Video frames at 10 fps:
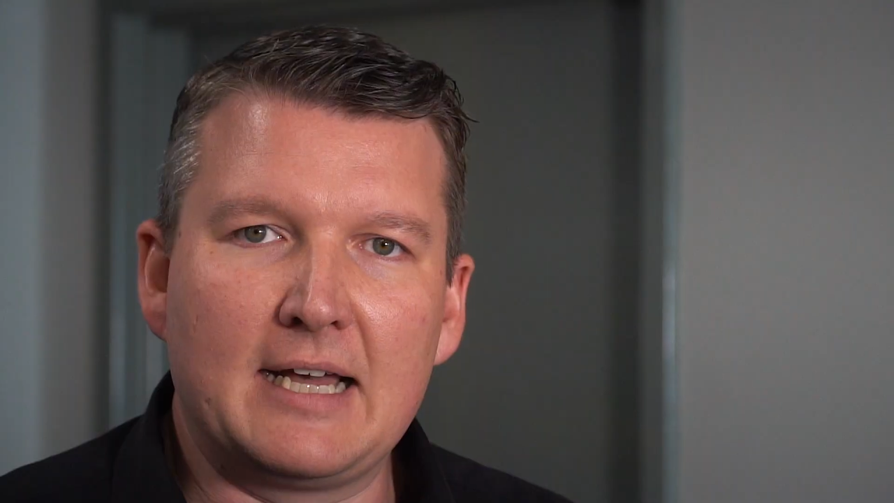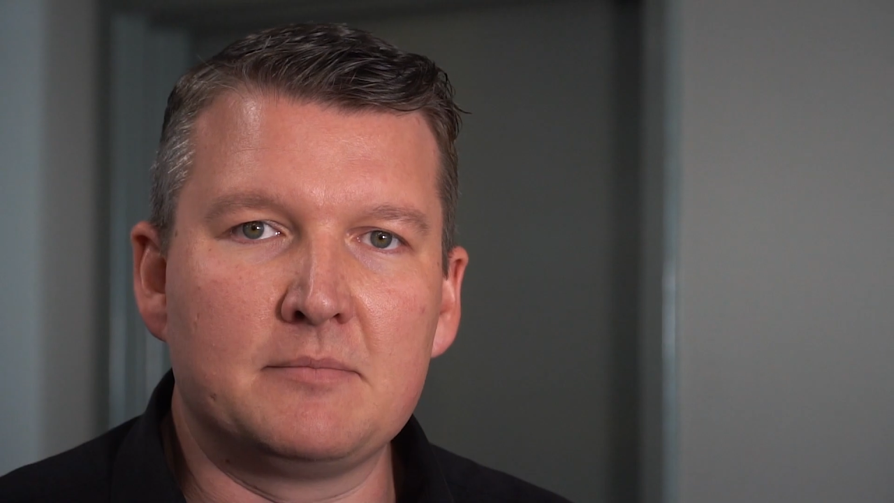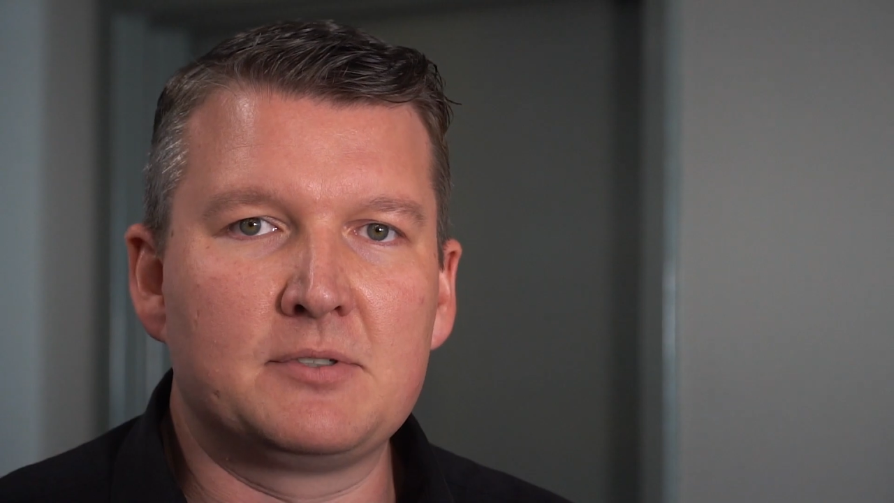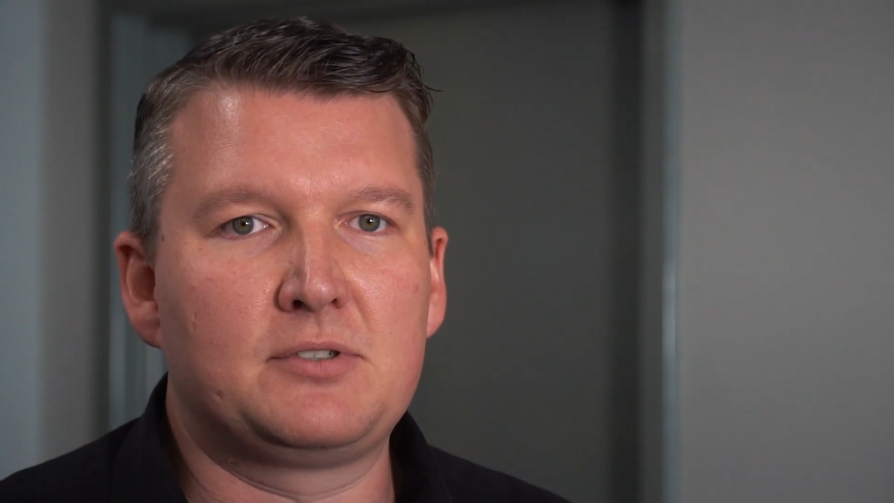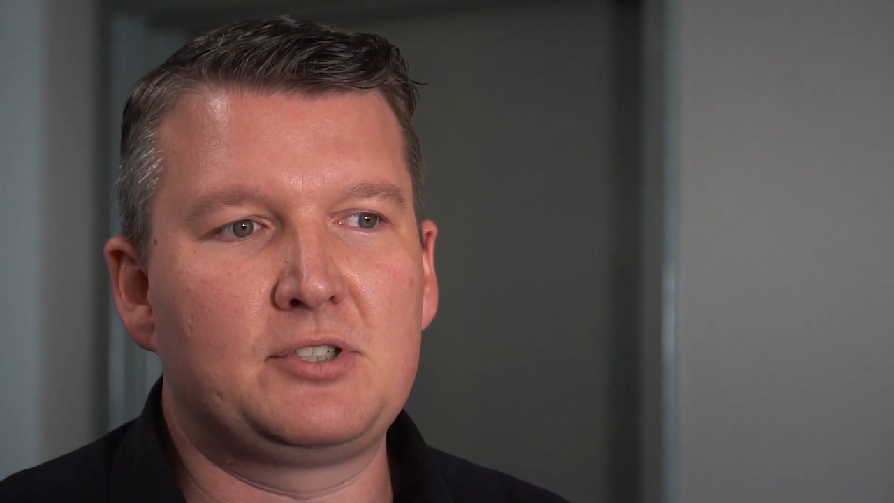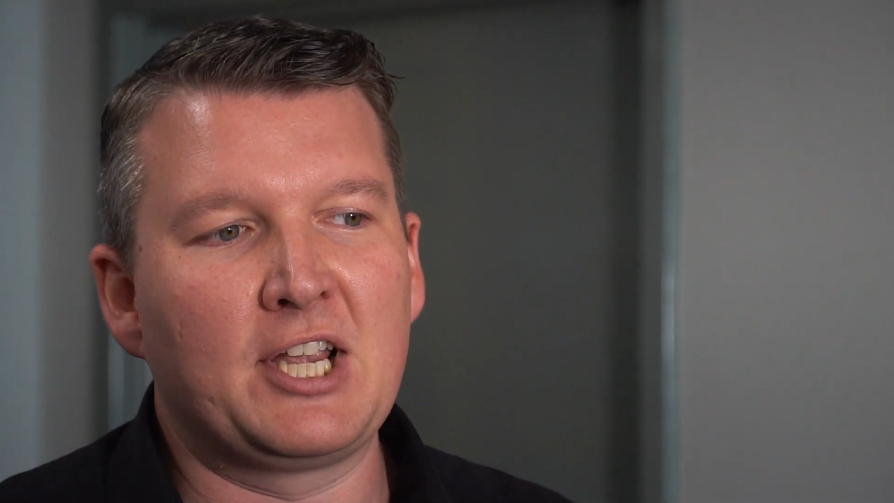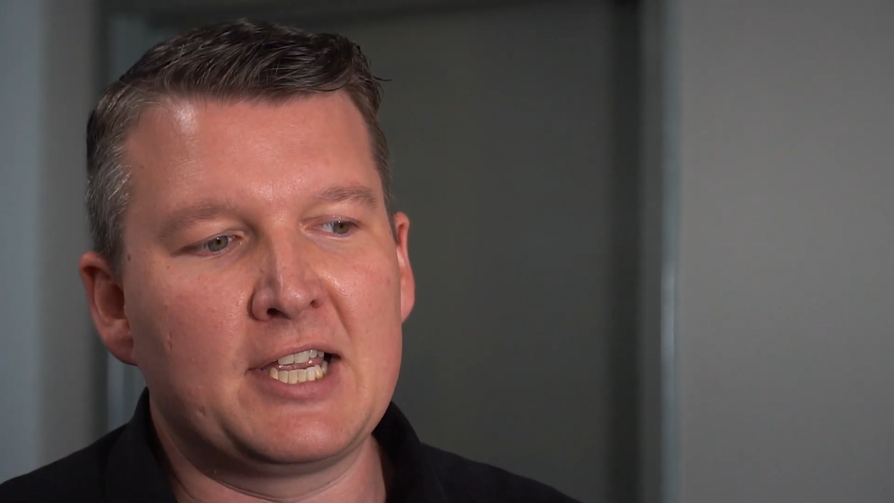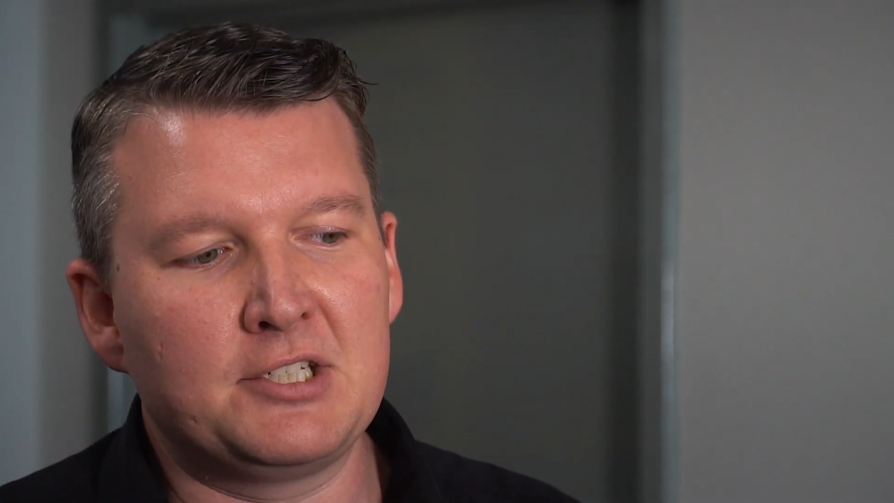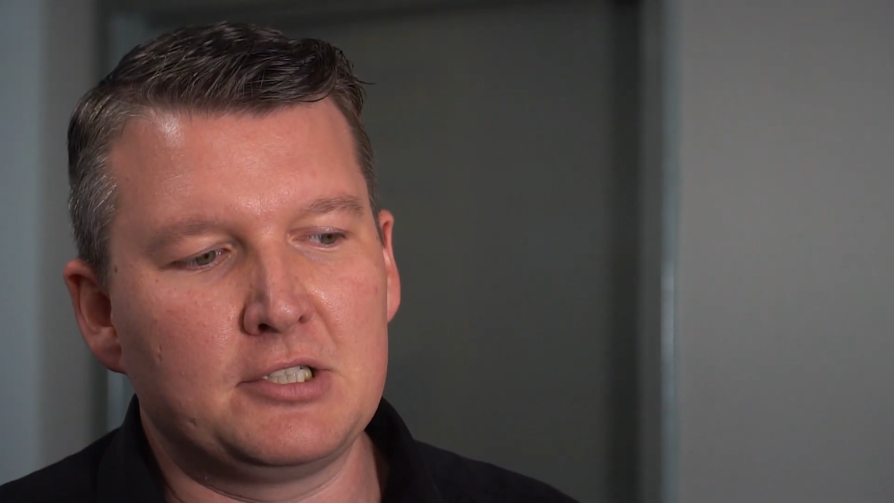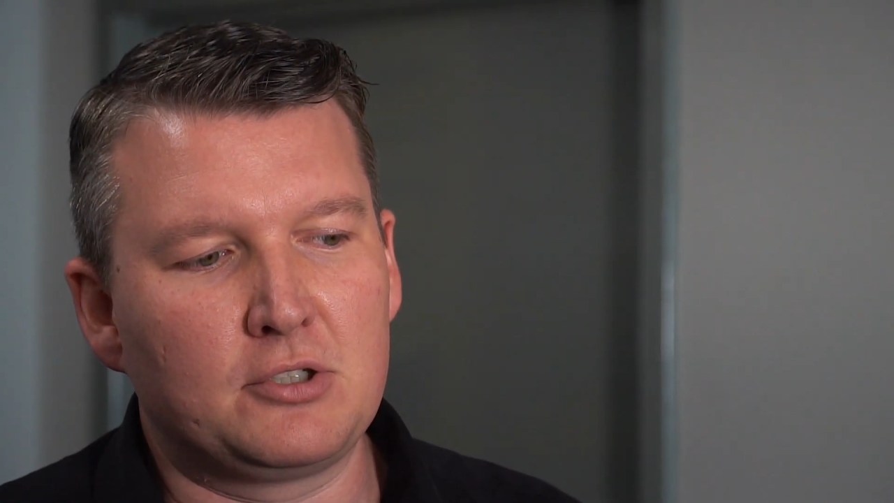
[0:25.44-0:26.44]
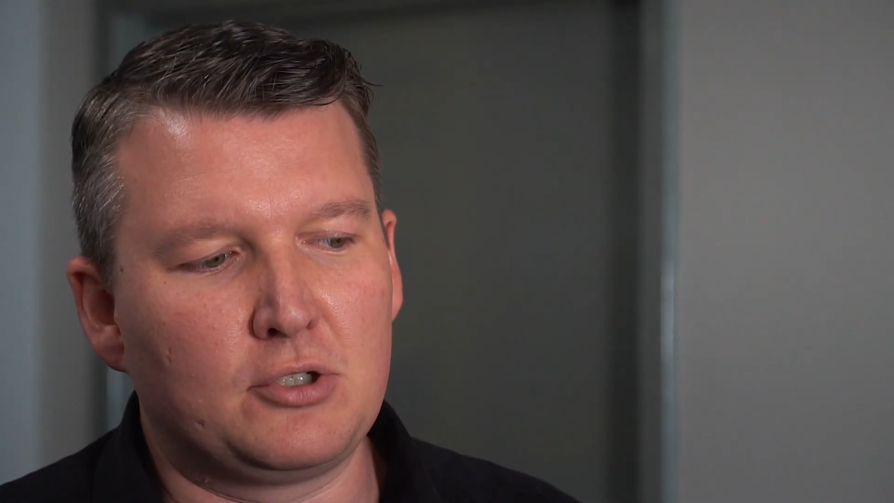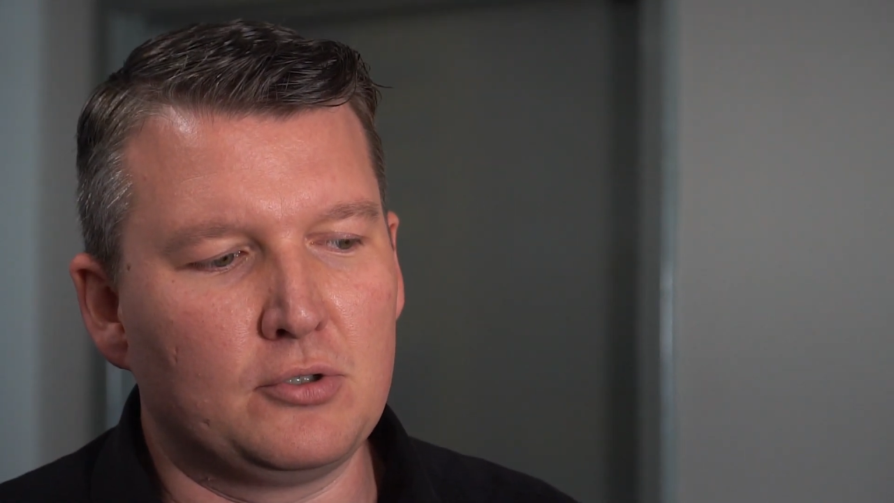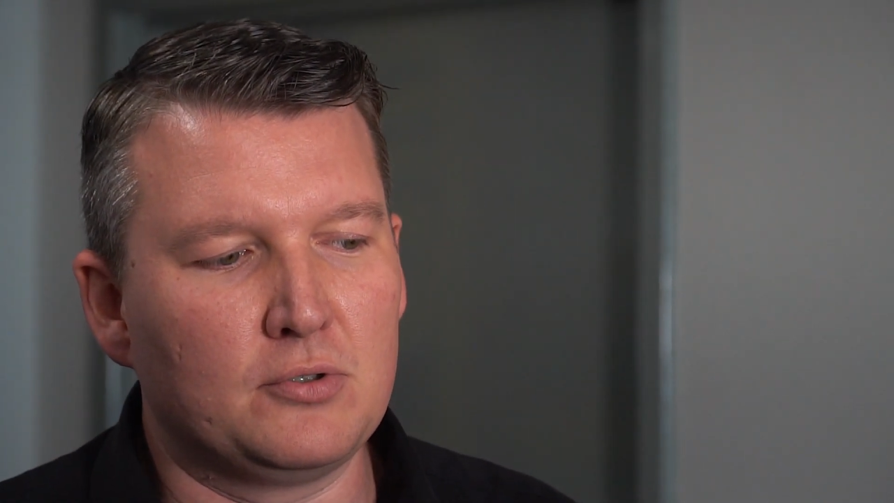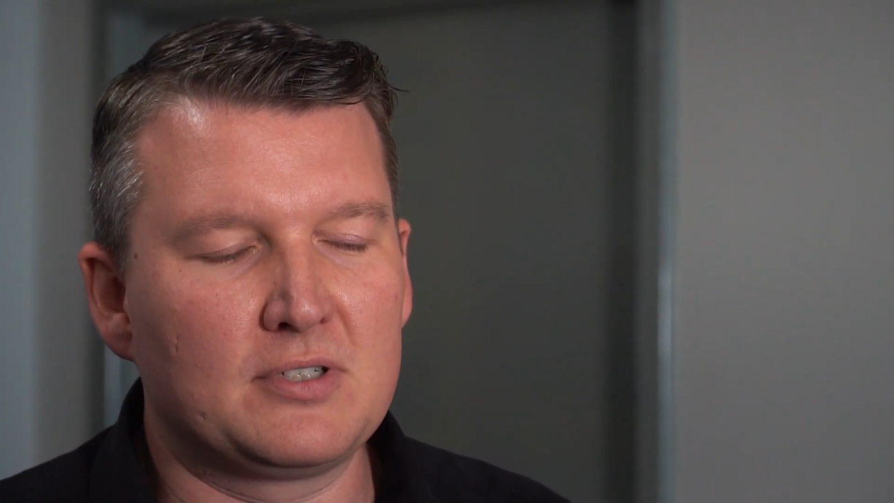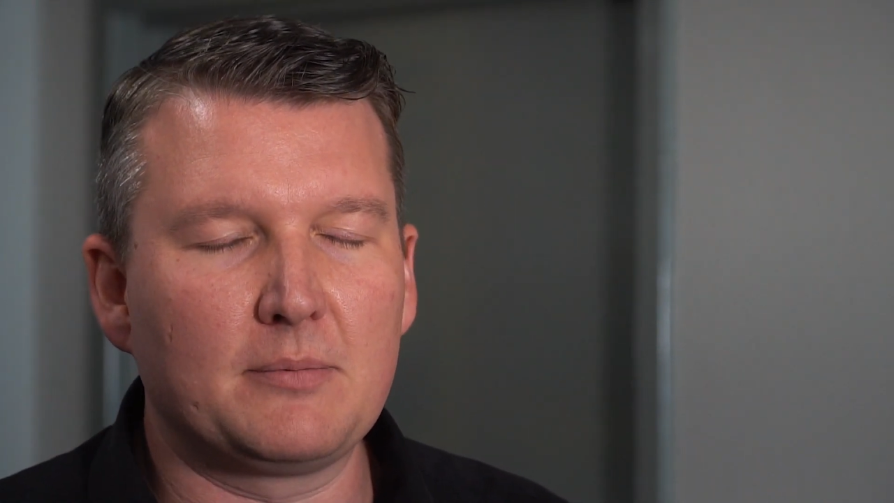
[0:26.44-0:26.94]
Adam's changing to